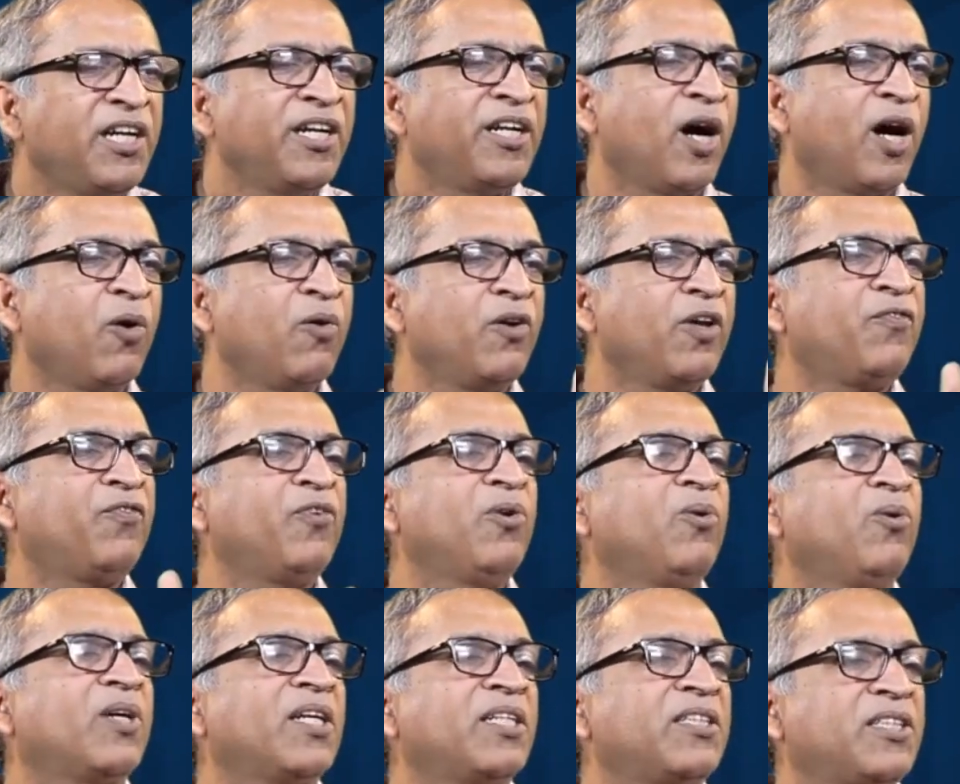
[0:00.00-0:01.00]
Now, if you
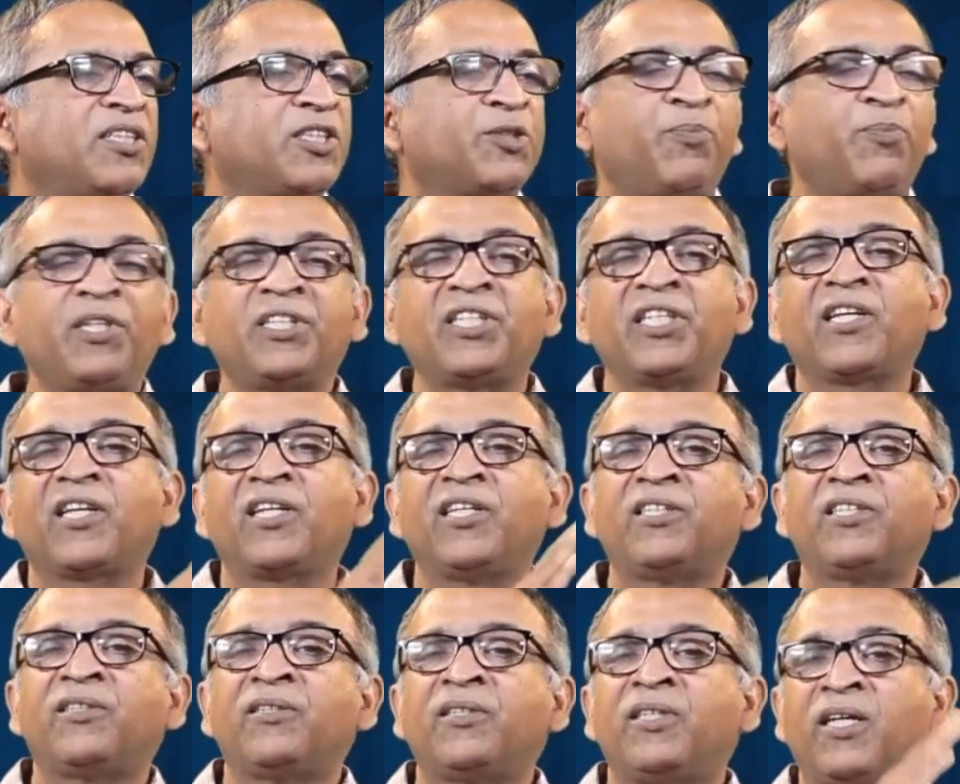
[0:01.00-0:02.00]
look at this
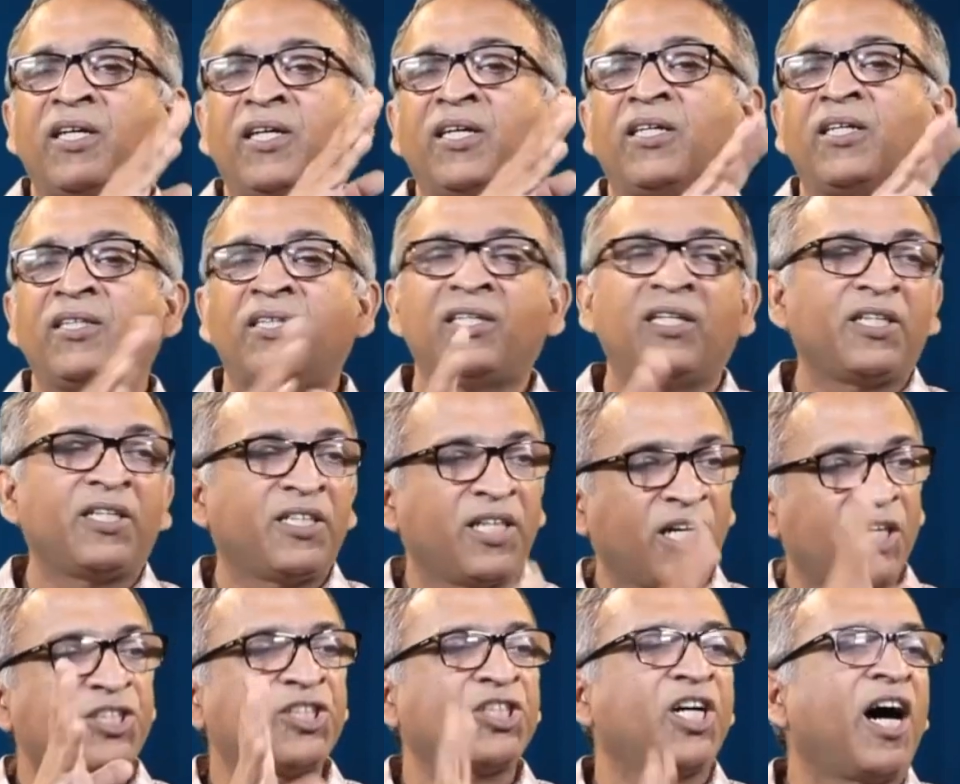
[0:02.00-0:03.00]

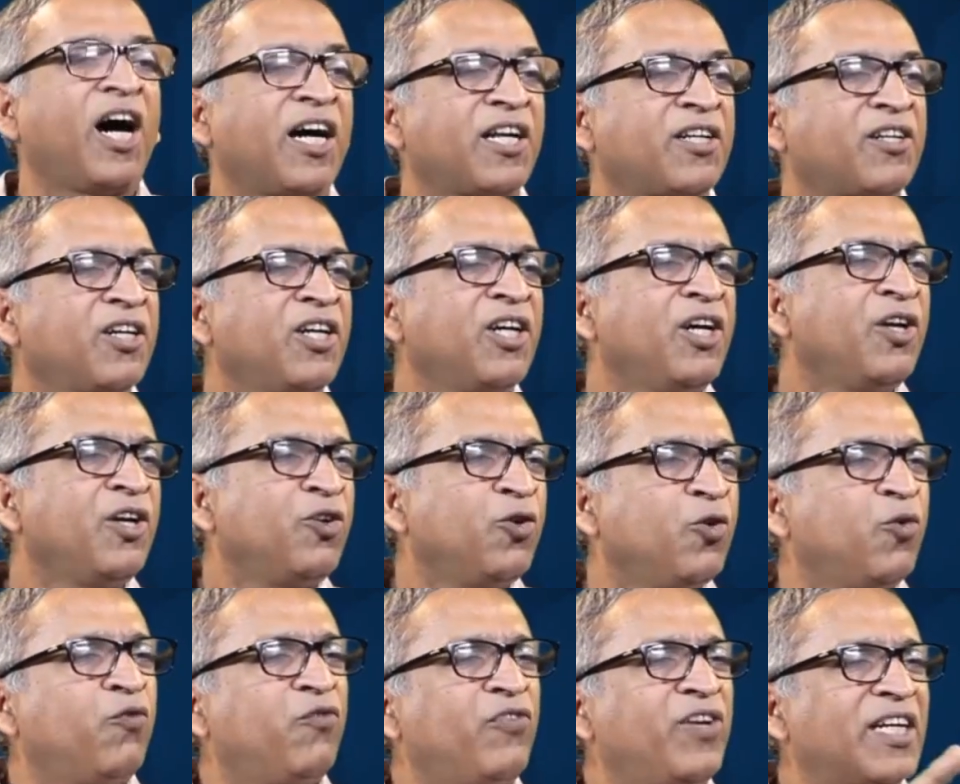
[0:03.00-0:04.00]
particular chart,
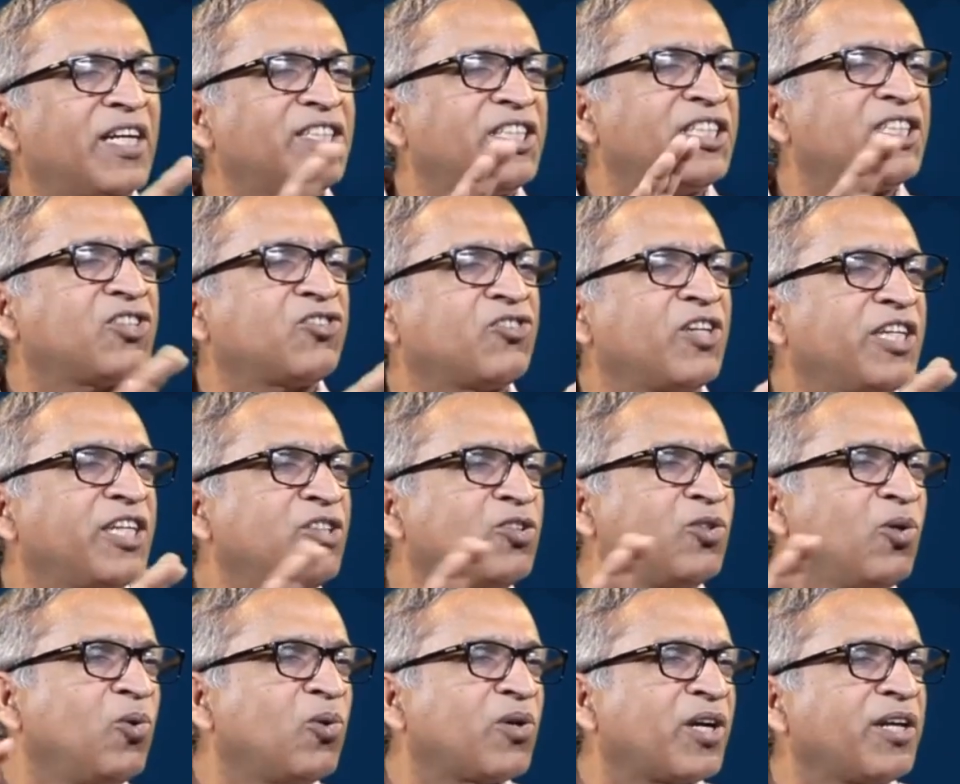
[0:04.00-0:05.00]
we are just trying to
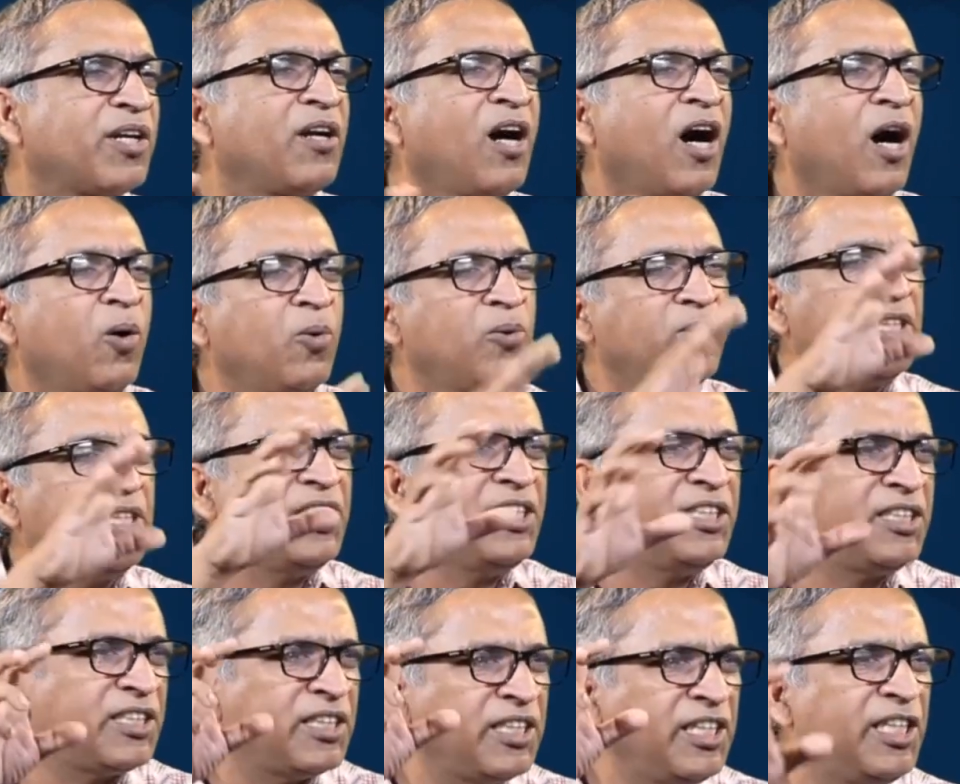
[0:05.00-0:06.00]
look at how
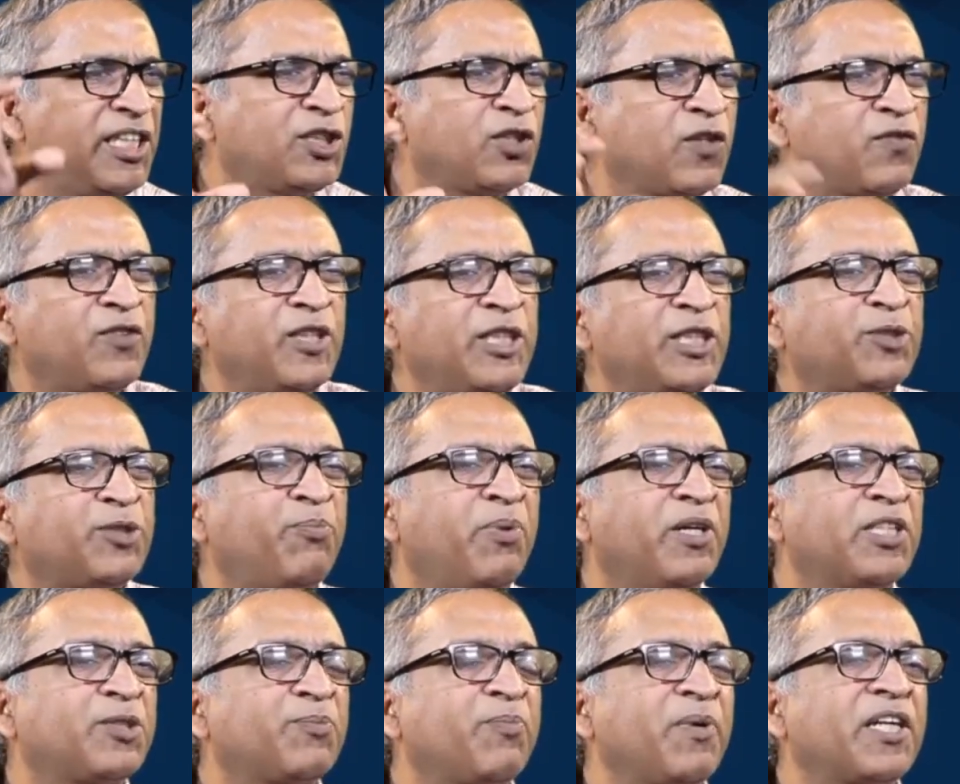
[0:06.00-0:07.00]
each of these
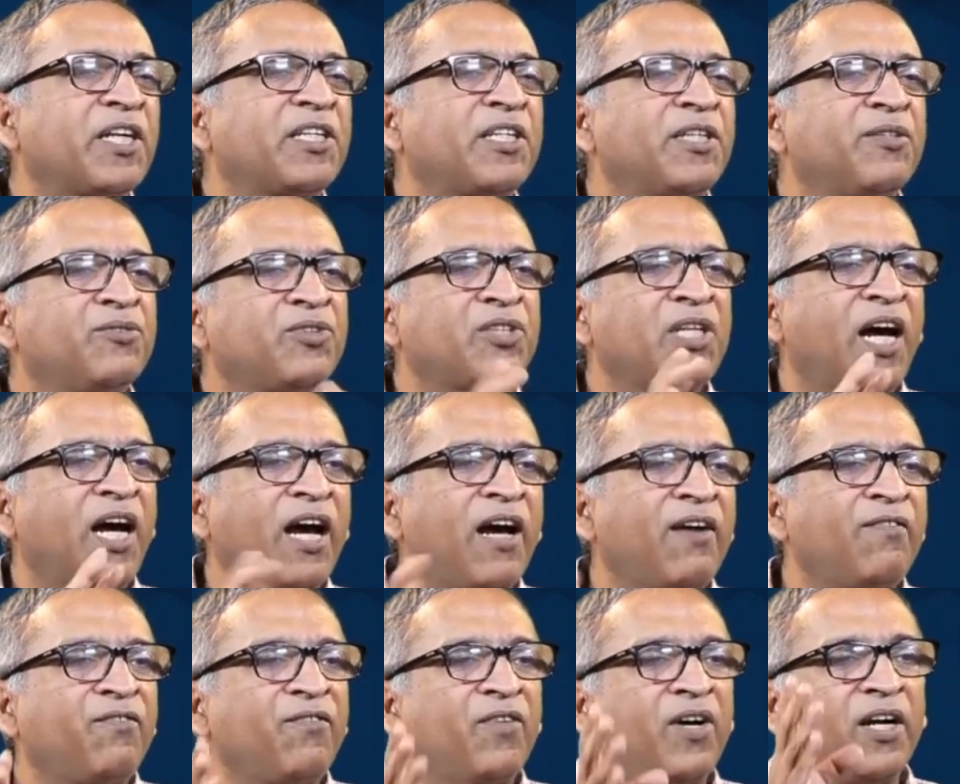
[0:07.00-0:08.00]
perspectives
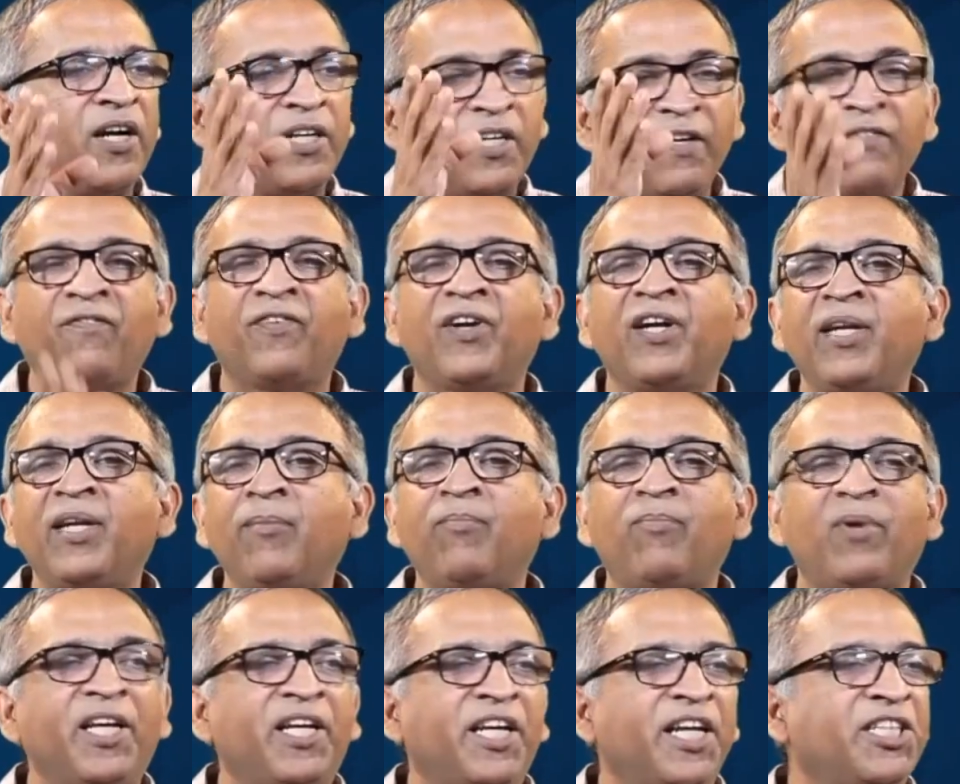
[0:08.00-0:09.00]
have a different
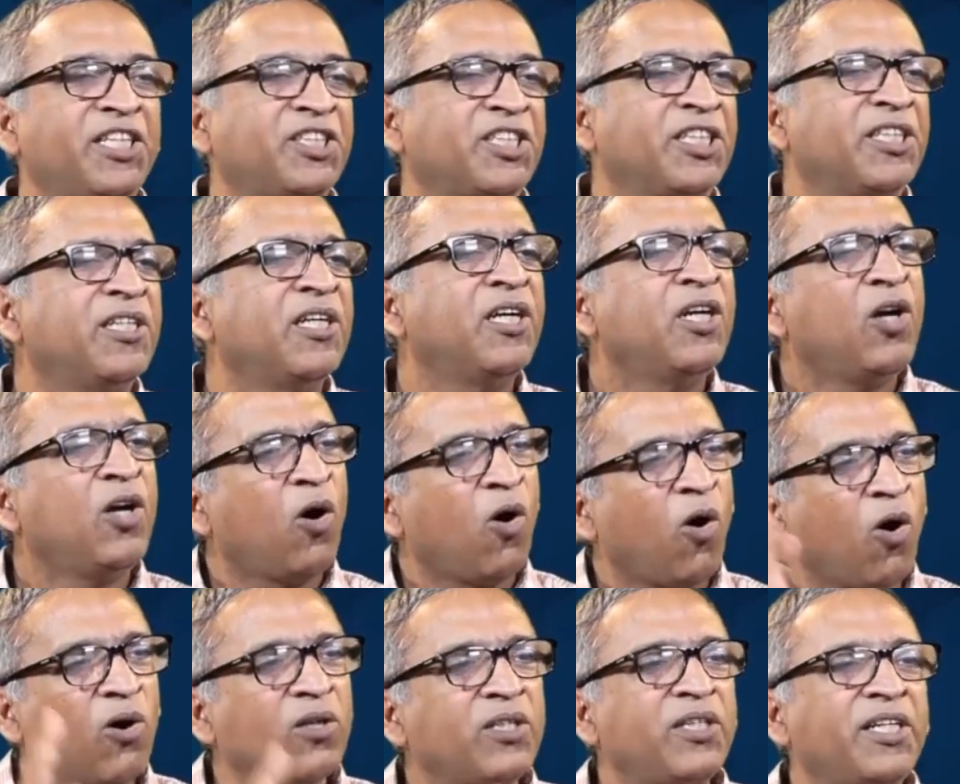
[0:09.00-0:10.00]
implication
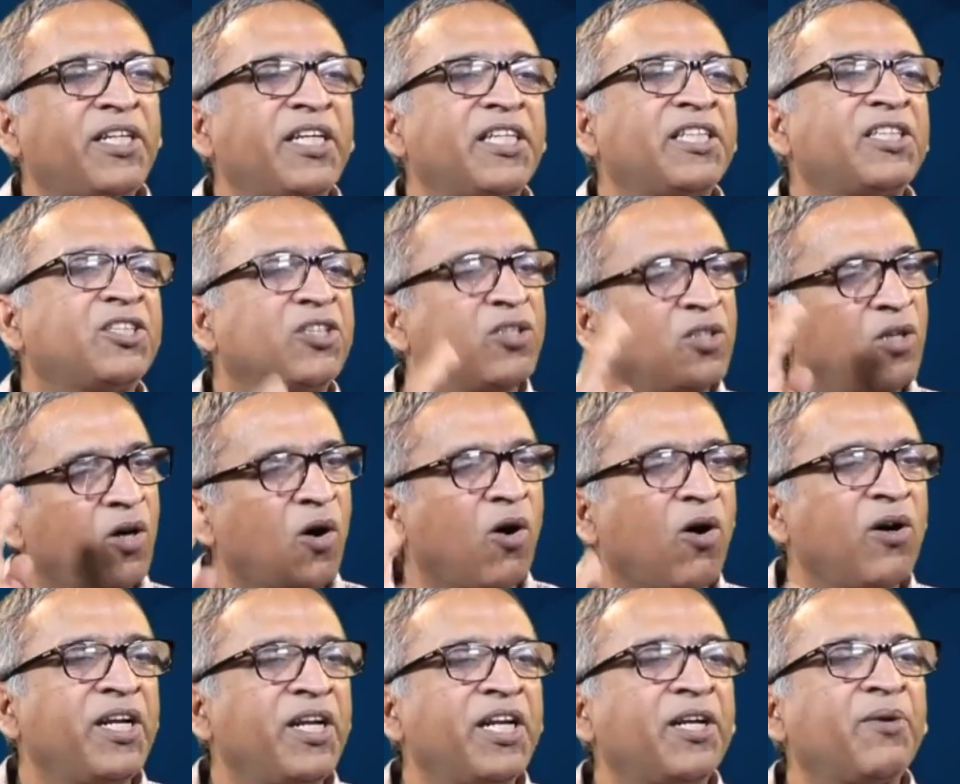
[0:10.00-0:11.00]
on debt,
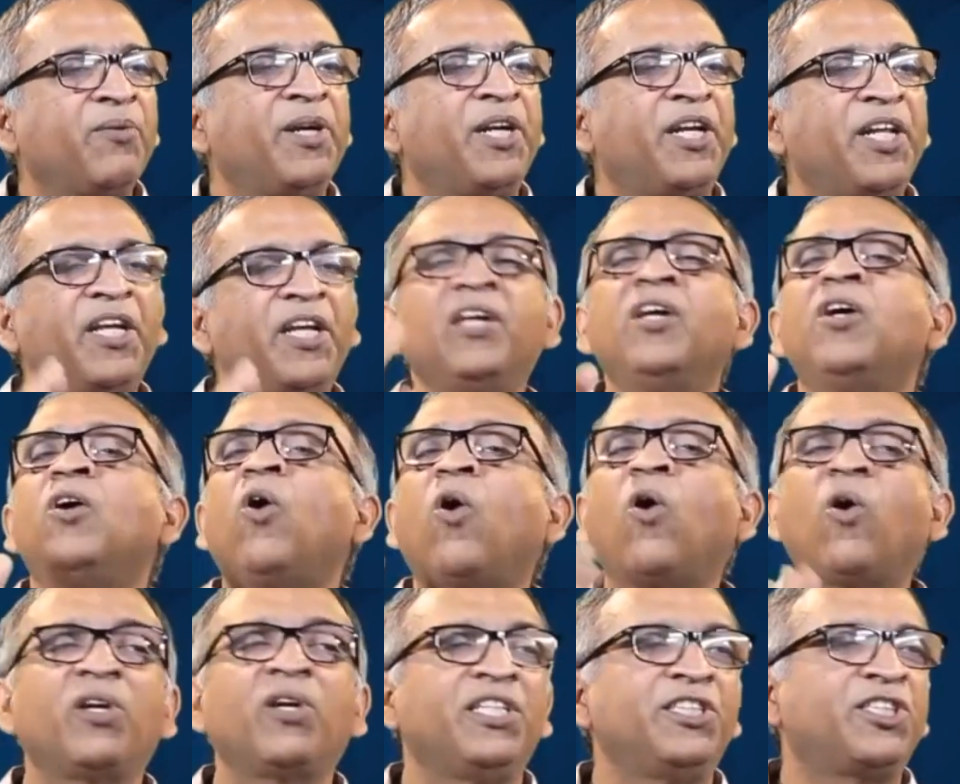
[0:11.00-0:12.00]
on equity,
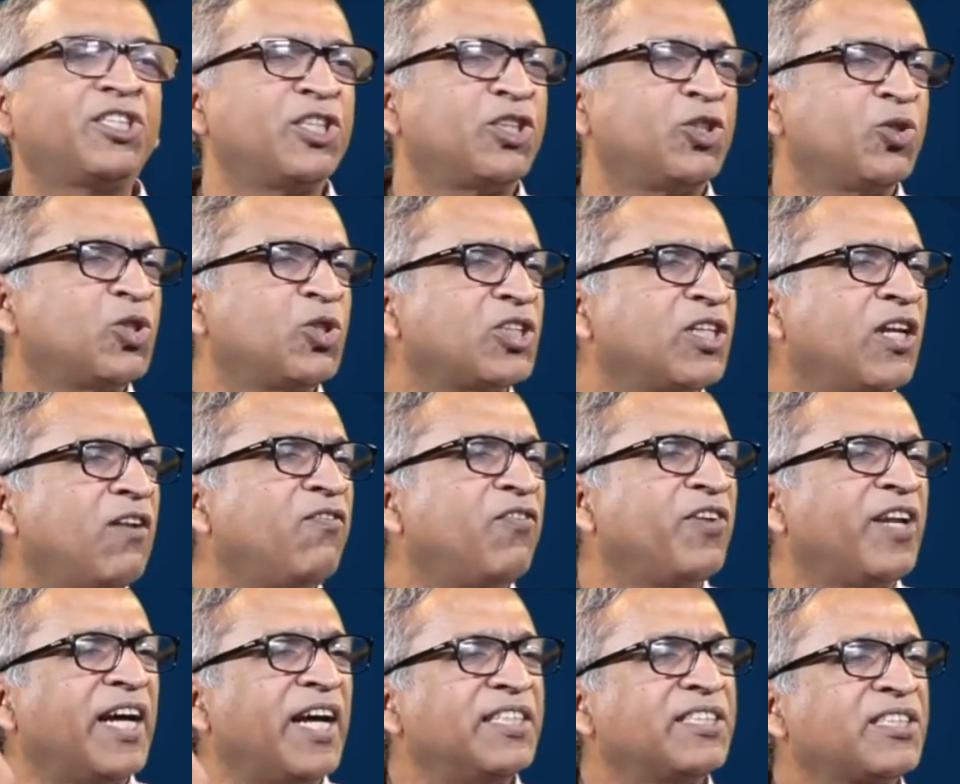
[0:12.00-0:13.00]
on institutional
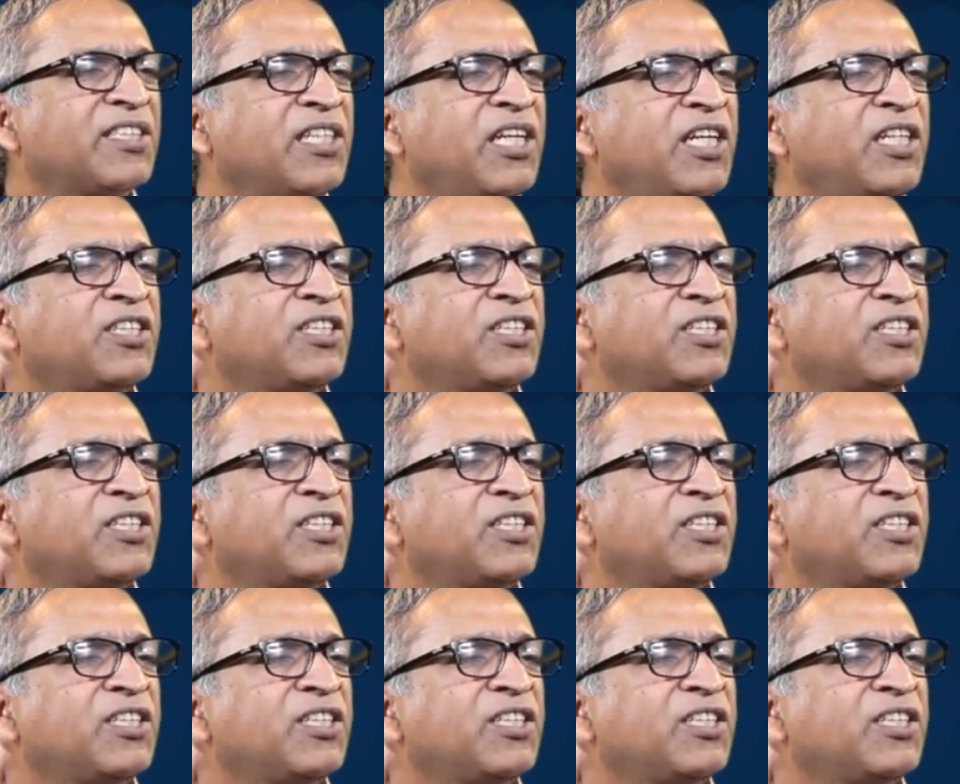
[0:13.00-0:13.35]
finance.